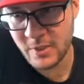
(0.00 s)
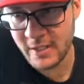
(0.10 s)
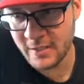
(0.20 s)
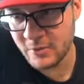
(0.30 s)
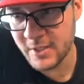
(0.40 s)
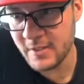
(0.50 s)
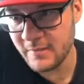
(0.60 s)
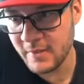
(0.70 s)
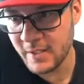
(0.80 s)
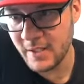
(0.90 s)
really
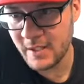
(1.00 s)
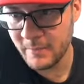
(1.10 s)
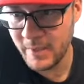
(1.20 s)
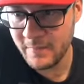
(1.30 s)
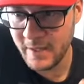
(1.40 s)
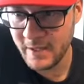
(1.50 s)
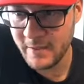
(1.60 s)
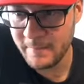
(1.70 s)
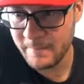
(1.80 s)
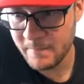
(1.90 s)
aggressively. He can be
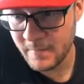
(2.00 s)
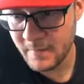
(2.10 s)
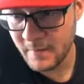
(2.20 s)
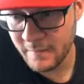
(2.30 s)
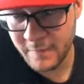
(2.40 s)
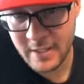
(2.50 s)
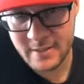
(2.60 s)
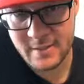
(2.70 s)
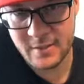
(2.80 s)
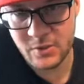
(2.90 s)
very
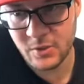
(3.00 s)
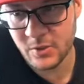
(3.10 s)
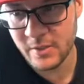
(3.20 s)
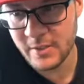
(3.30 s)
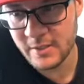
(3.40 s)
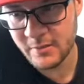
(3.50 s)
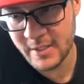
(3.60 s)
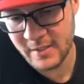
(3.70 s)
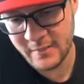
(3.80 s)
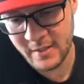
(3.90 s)
fast into corners,
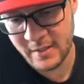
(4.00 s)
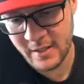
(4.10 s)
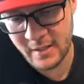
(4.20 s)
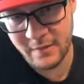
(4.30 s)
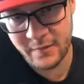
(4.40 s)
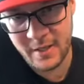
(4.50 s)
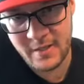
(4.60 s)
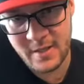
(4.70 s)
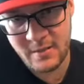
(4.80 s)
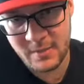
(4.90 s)
aggressive, and the
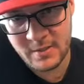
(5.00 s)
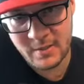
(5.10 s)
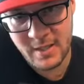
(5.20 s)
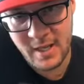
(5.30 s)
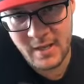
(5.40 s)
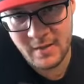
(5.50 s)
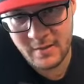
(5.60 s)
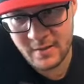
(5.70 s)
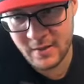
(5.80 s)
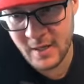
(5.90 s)
front end will stay
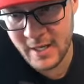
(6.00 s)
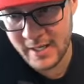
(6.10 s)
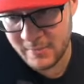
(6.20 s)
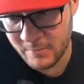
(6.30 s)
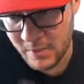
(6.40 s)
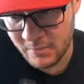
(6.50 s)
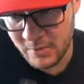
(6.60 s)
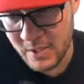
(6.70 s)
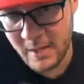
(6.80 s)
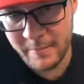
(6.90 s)
high. It
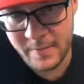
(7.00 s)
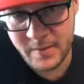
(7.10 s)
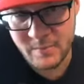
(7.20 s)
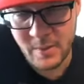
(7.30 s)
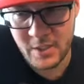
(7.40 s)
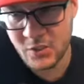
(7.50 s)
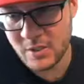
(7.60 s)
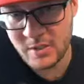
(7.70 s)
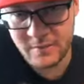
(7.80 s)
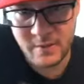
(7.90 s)
won't dump as much
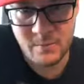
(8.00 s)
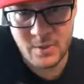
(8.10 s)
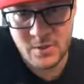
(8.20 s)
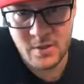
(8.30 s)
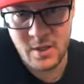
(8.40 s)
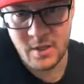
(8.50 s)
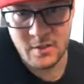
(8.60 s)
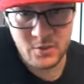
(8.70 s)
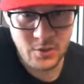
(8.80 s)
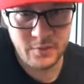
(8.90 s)
as if it was
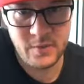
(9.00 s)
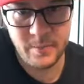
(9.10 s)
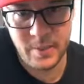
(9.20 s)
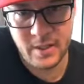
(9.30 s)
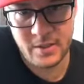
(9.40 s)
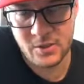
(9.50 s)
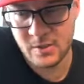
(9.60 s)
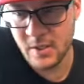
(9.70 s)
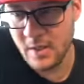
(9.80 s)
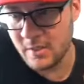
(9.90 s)
soft and plush.
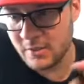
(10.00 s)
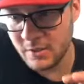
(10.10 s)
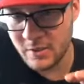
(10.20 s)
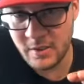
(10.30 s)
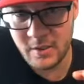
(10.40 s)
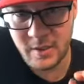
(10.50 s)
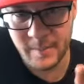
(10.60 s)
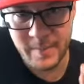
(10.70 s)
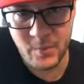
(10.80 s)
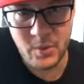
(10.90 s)
So you can
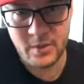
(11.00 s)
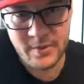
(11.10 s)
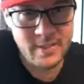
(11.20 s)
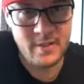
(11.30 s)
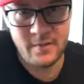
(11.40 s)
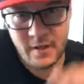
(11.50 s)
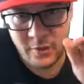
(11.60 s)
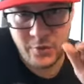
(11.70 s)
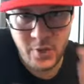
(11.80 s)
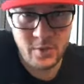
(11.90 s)
be more aggressive, like
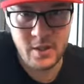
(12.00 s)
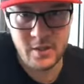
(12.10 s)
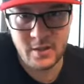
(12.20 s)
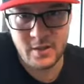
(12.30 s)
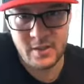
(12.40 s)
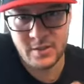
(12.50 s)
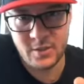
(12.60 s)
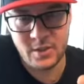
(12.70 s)
throw the car into a